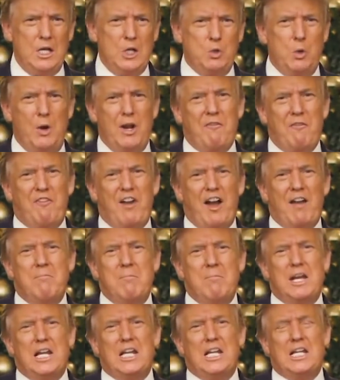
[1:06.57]
$25
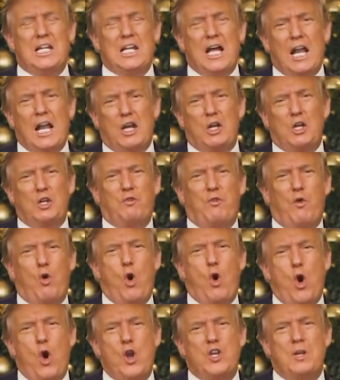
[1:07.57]
million
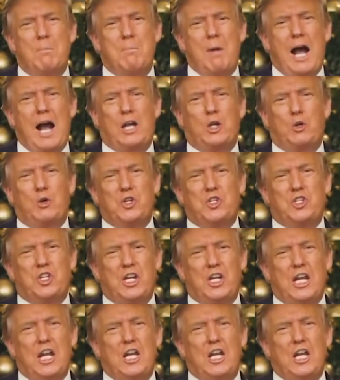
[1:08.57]
for democracy